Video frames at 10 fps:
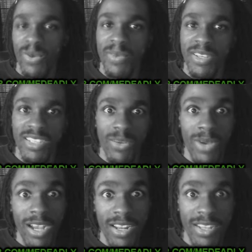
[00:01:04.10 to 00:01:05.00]
want me to say,
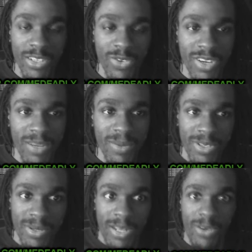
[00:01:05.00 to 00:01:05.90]
wow, that's incredible.
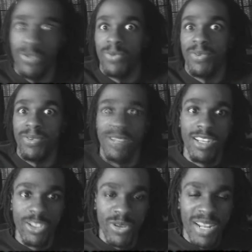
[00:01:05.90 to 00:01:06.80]
Just like, oh,
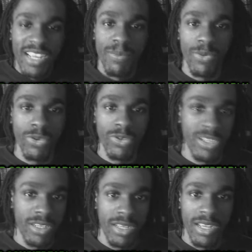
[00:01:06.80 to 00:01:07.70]
so that can boost
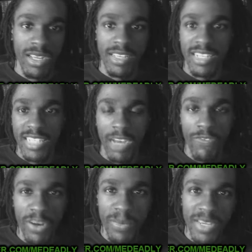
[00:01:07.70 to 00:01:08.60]
yourself up.